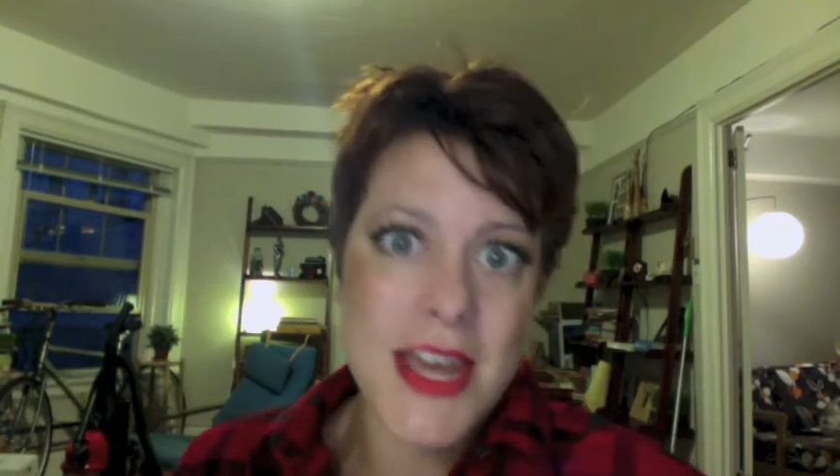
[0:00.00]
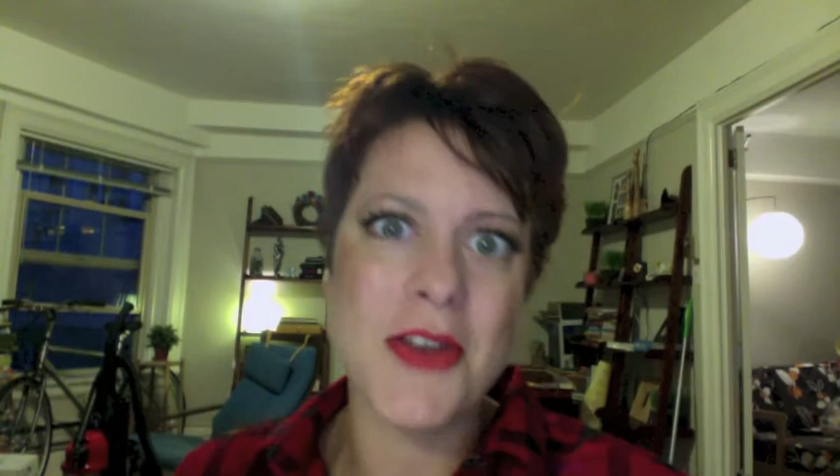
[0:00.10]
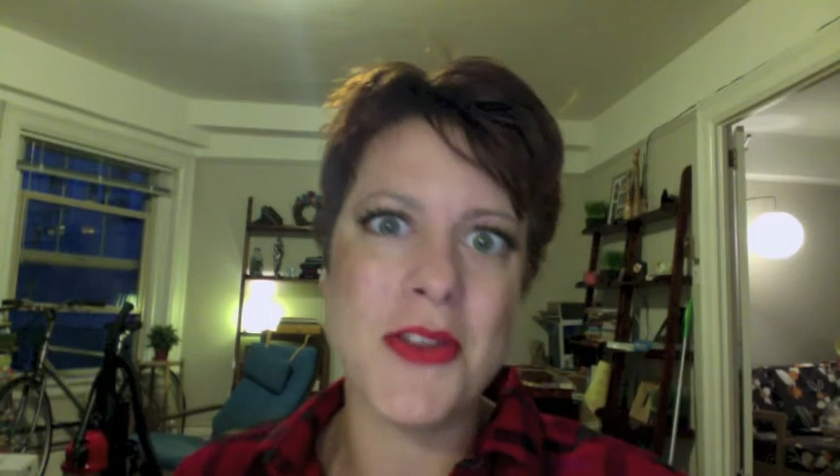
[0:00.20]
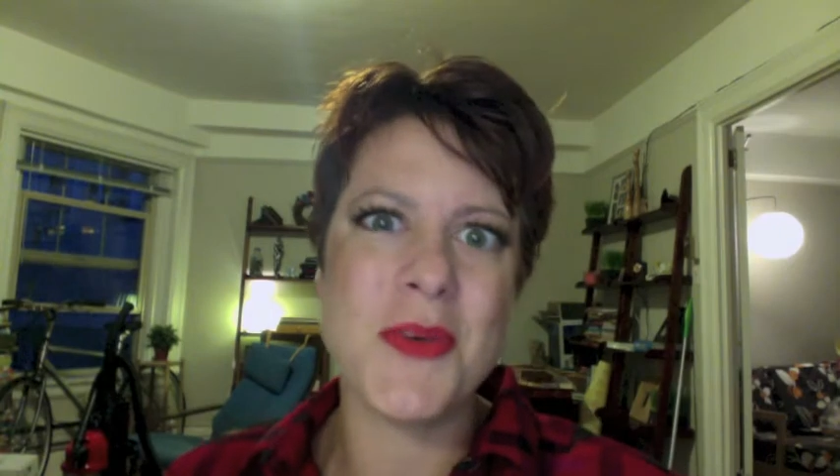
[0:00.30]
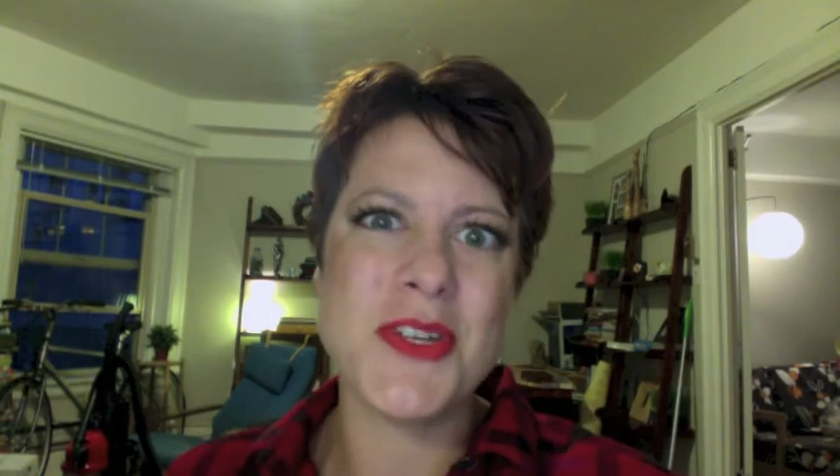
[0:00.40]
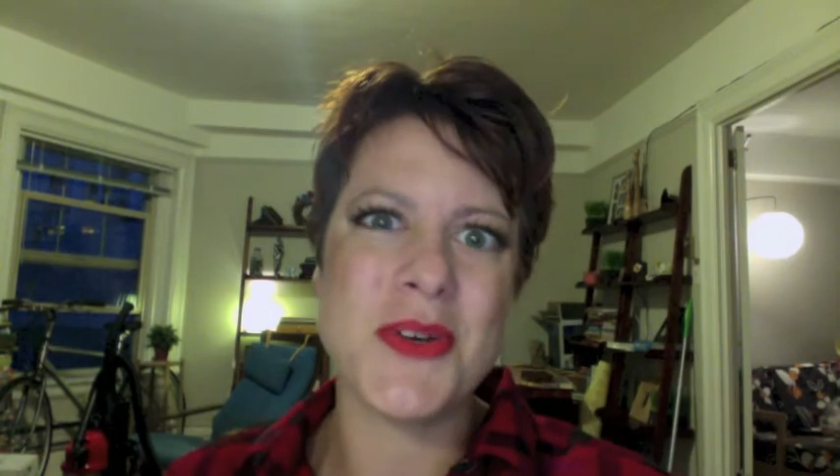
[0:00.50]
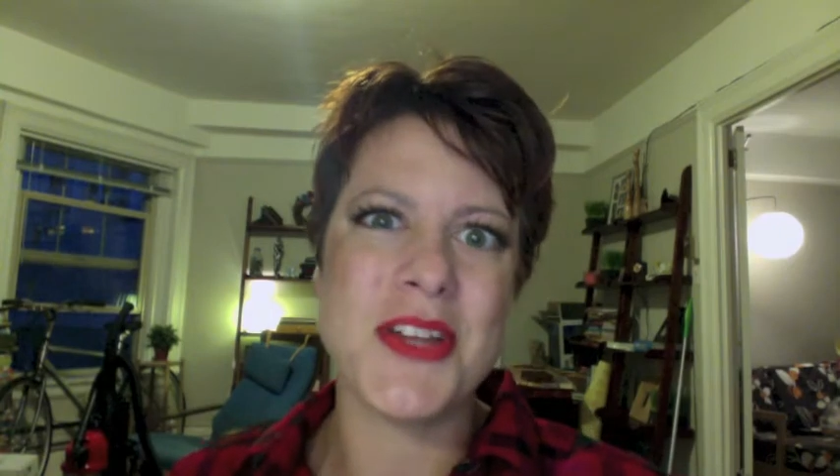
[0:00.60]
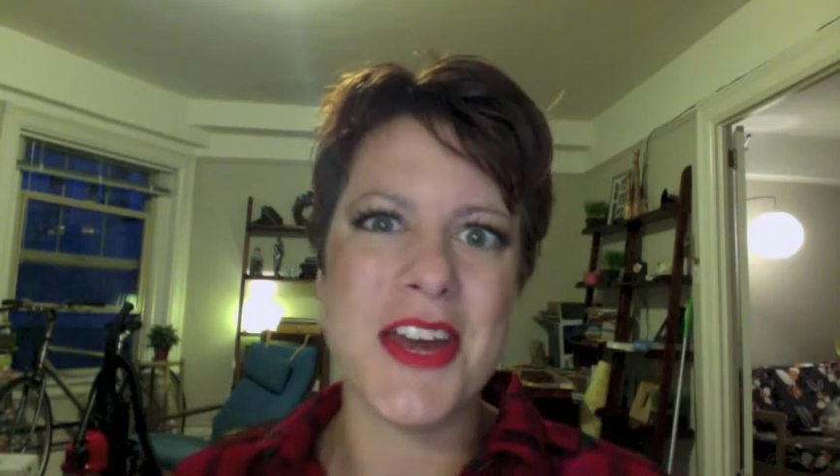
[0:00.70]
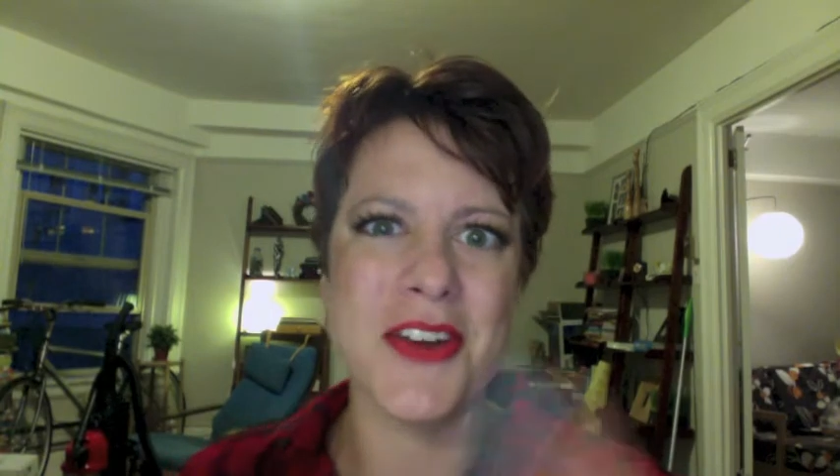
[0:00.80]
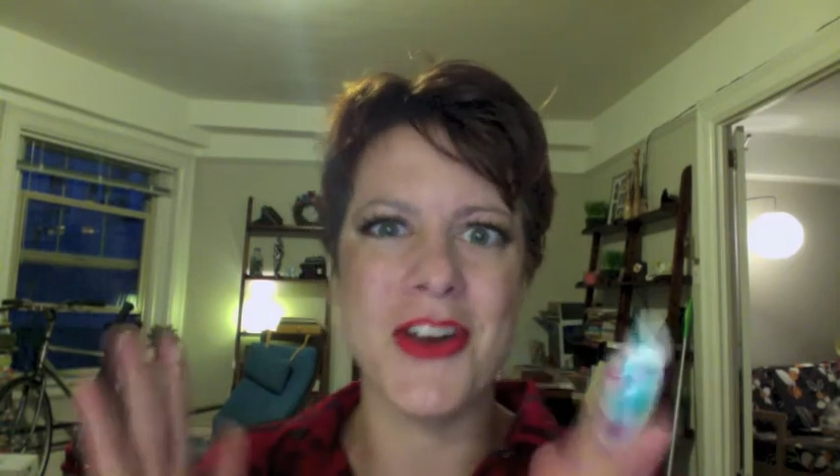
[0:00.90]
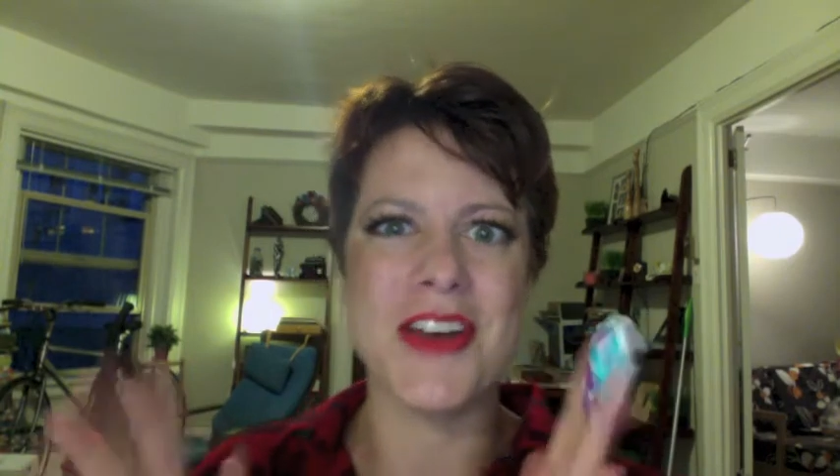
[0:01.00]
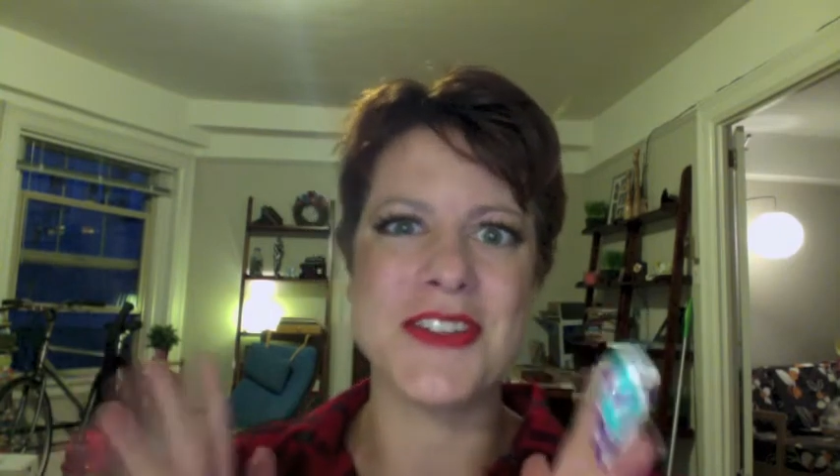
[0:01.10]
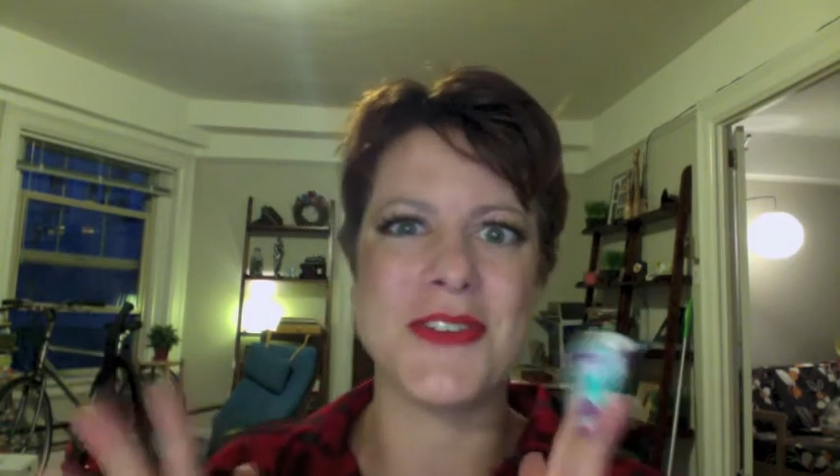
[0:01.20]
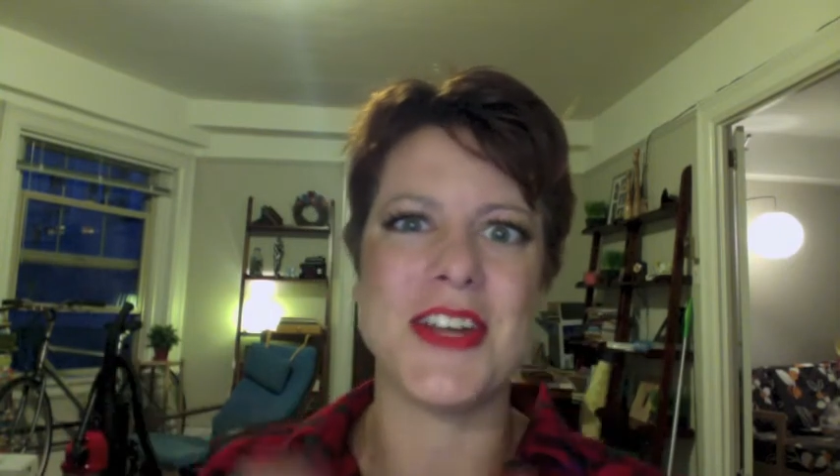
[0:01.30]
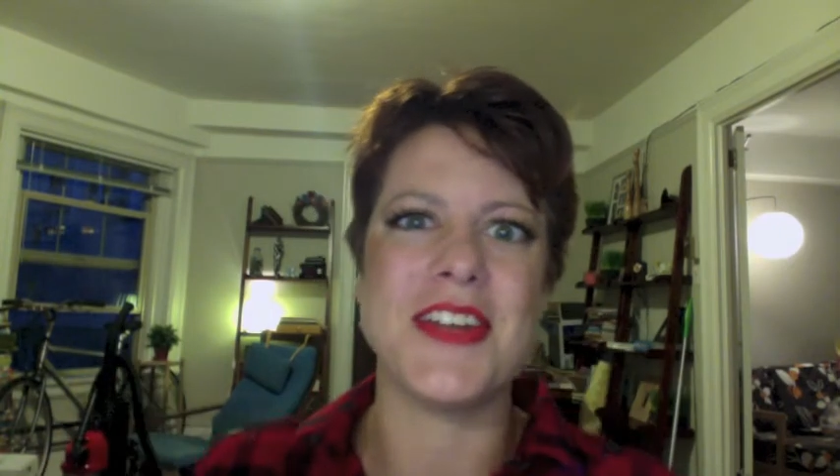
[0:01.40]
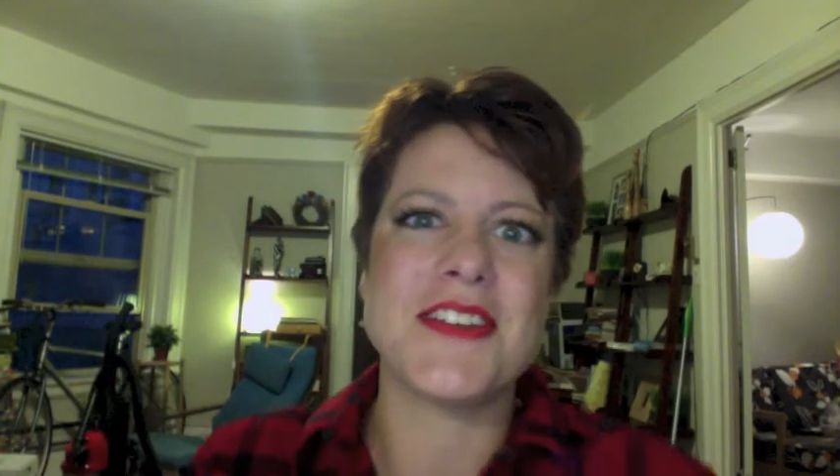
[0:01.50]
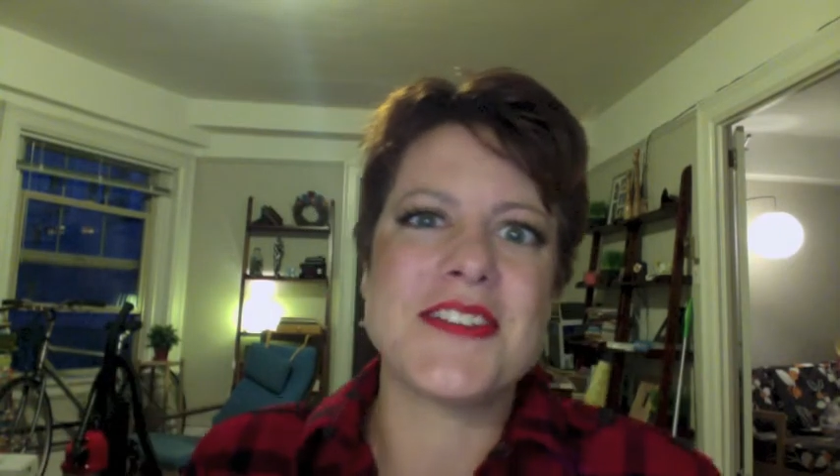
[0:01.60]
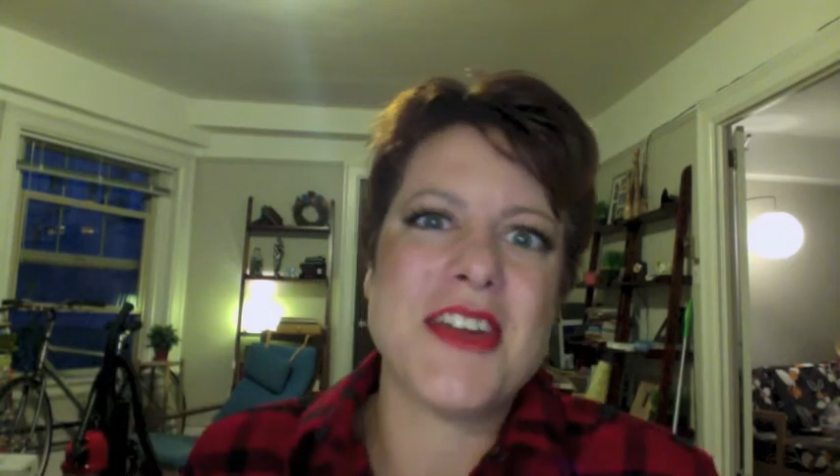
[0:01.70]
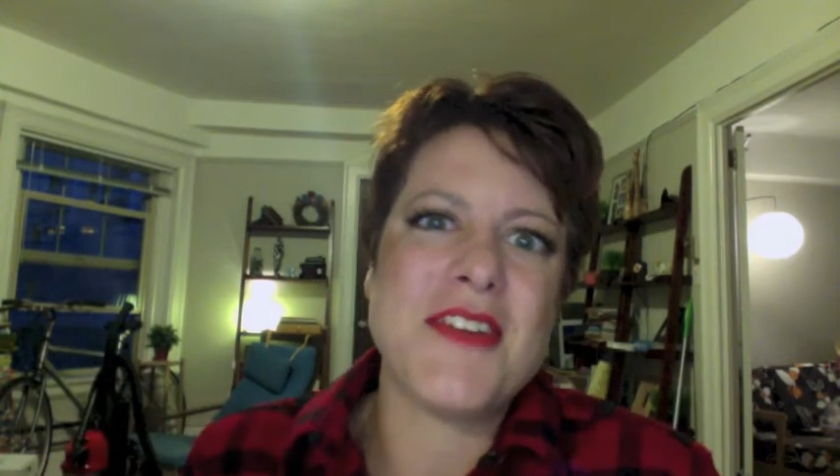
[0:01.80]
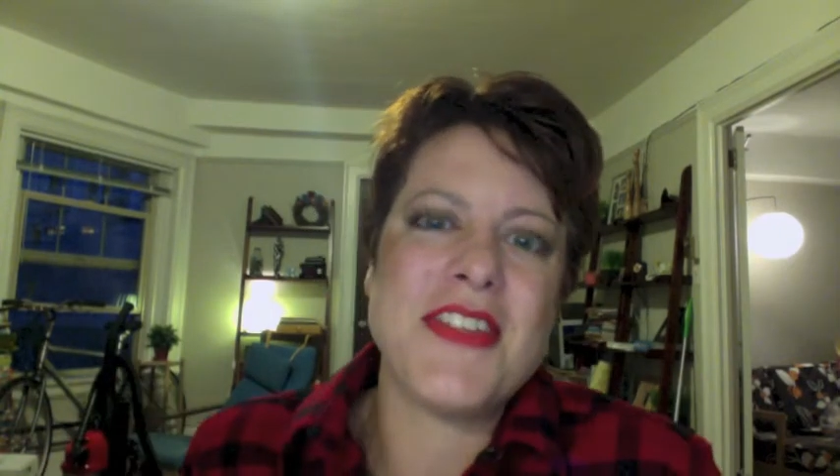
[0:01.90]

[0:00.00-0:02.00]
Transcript: I know that we do a lot of cross-curricular stuff